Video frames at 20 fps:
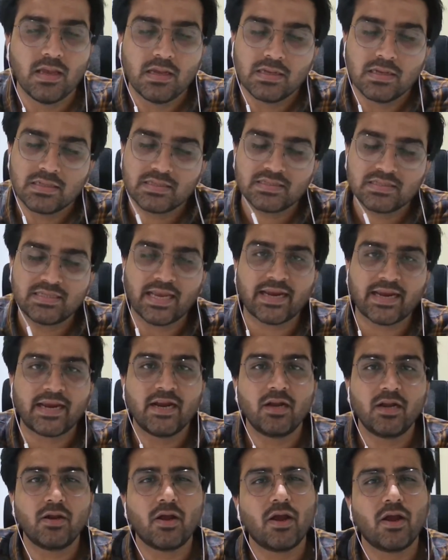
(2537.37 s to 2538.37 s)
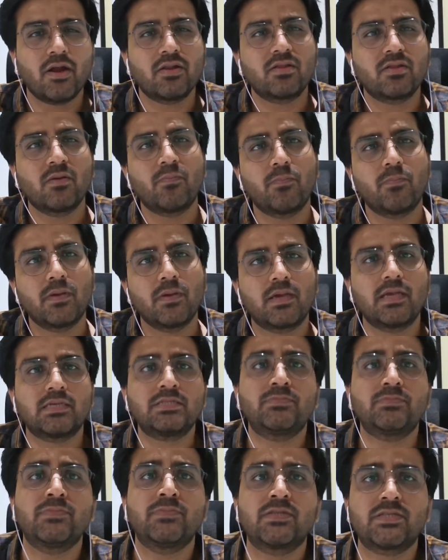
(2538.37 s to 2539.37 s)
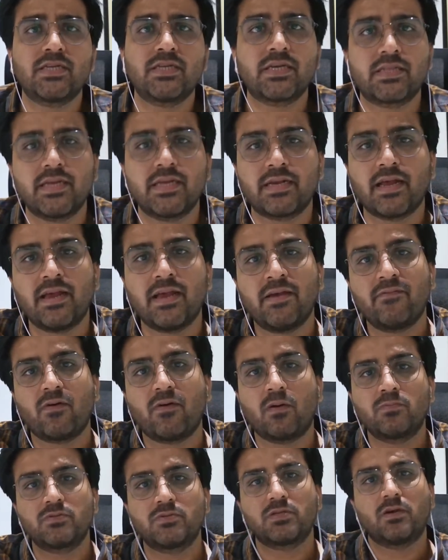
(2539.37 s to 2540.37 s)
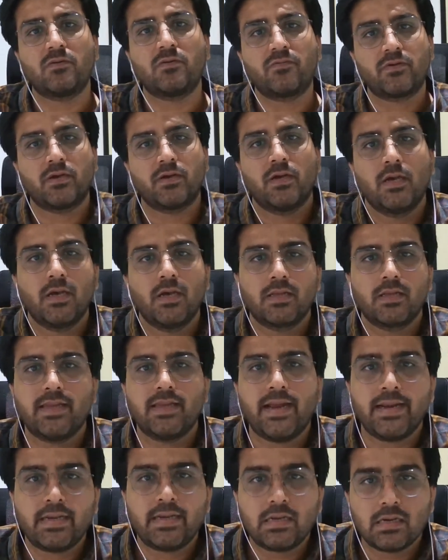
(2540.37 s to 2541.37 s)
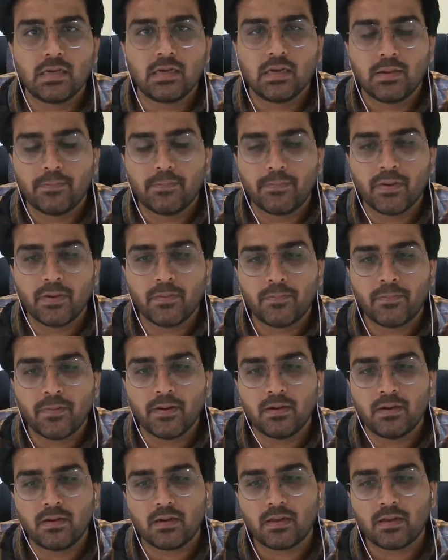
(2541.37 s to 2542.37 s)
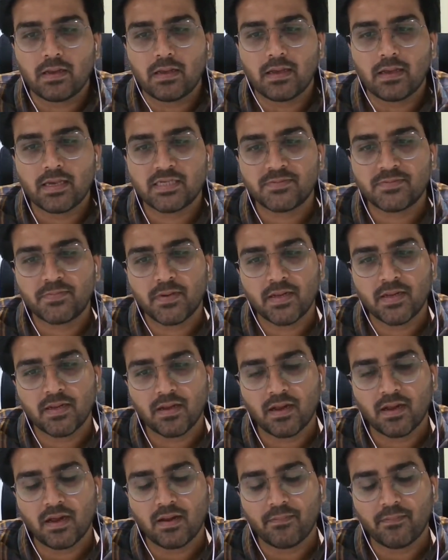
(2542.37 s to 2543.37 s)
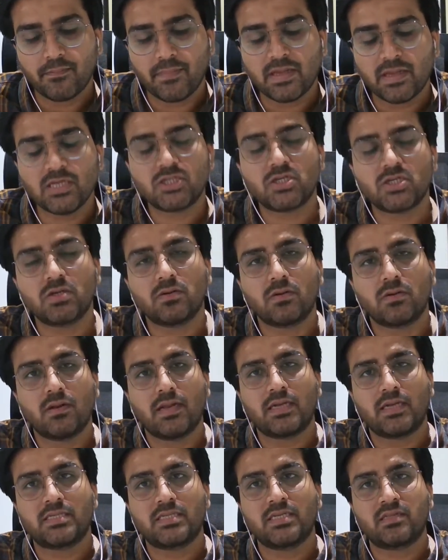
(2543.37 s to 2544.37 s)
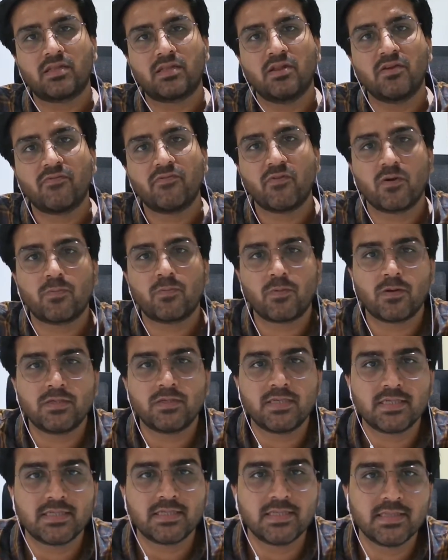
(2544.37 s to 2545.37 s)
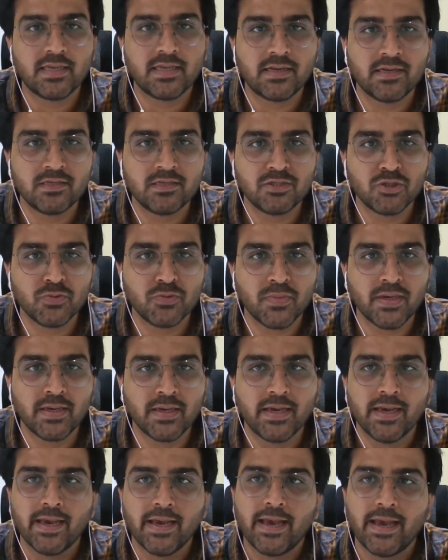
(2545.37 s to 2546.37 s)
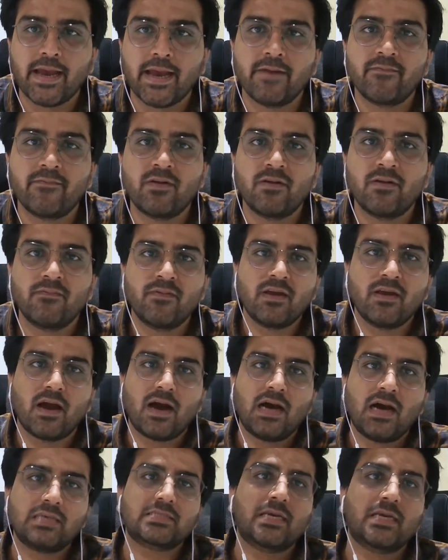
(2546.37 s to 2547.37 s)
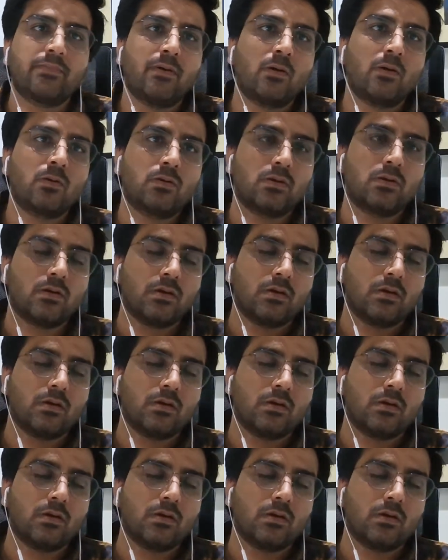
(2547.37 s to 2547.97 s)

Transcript: Second, and the biggest mistake that I have observed, that people mention, let's say, three, four projects in their resume, and when we ask about